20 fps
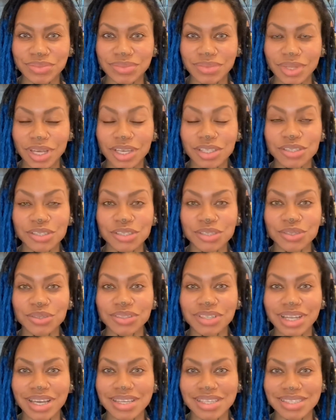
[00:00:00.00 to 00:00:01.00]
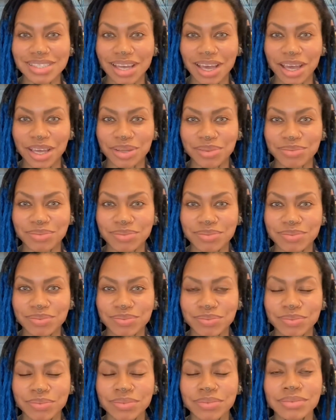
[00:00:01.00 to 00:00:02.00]
Until next time,
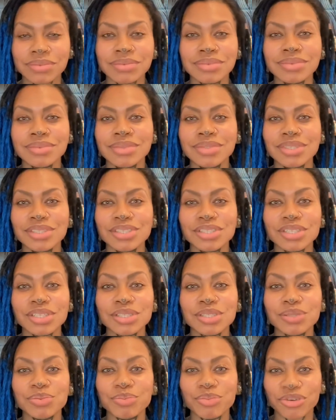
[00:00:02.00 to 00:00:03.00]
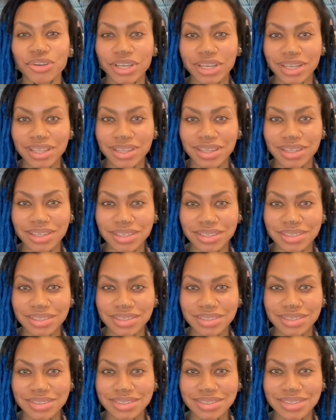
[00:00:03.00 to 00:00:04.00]
just breathe.
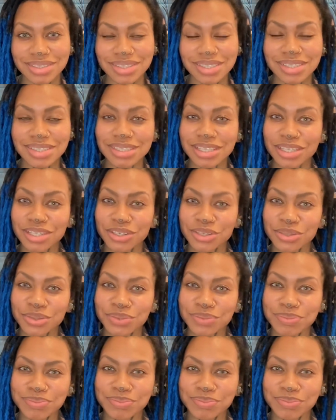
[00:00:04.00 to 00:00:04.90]
See you.